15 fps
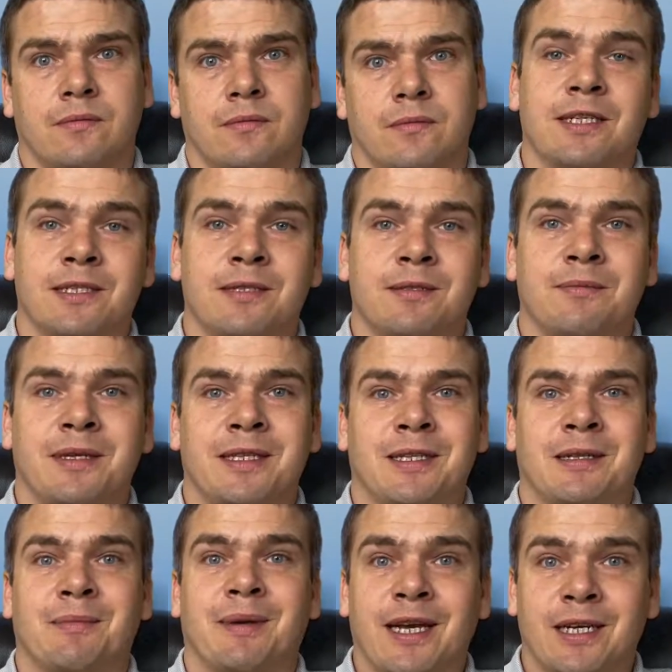That doesn't mean
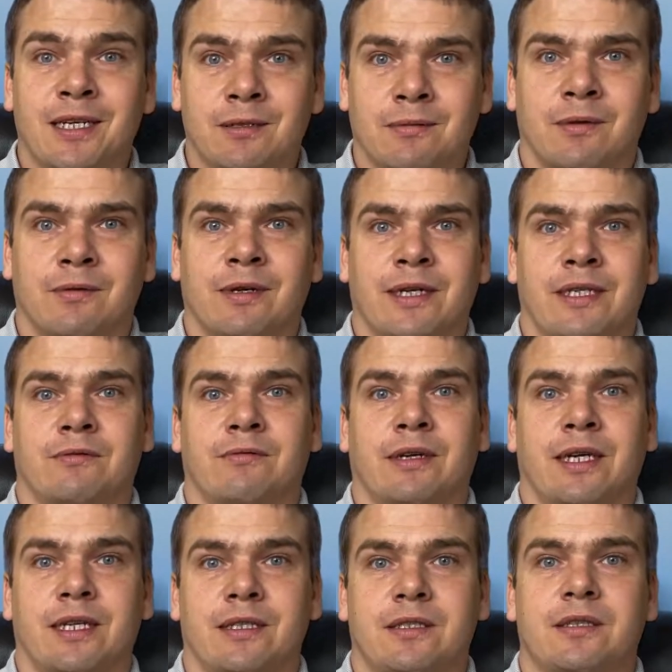that the banks won't raise
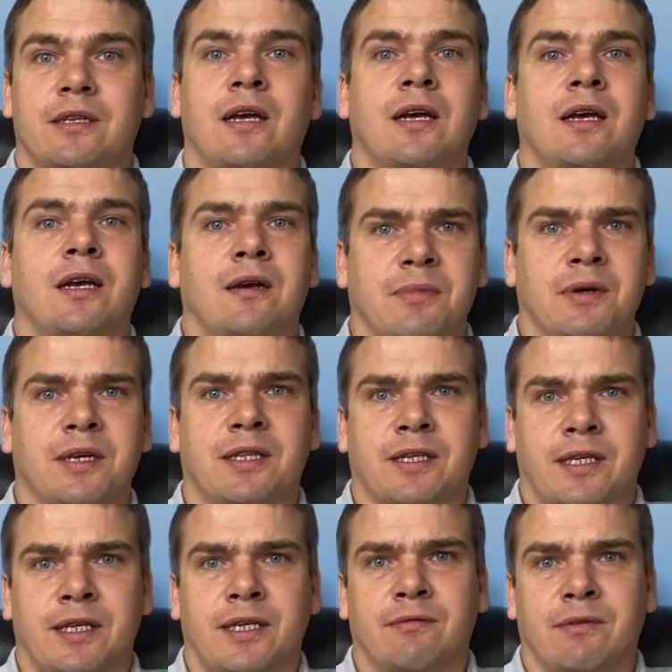rates, but the
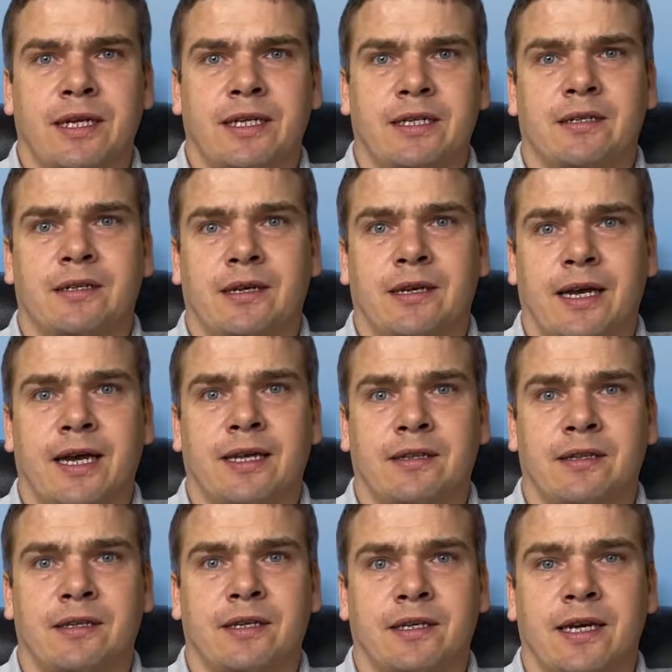key rate
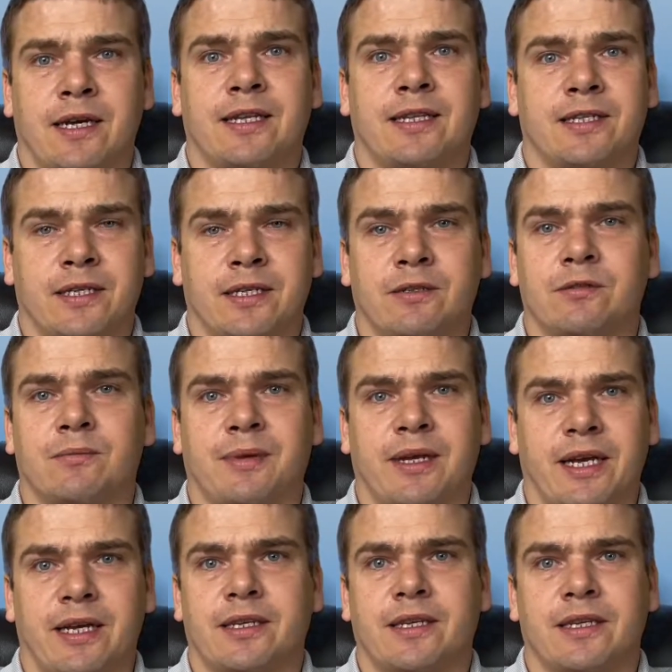at the, at the central
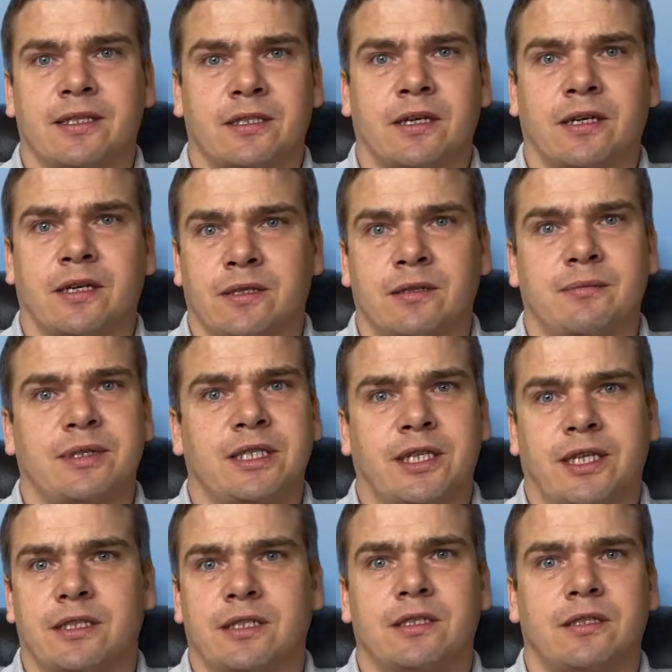bank is not going to be
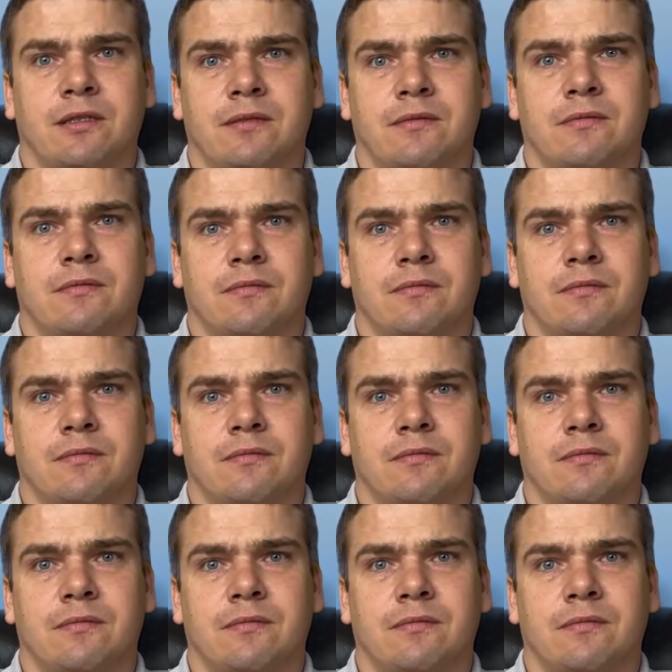changed,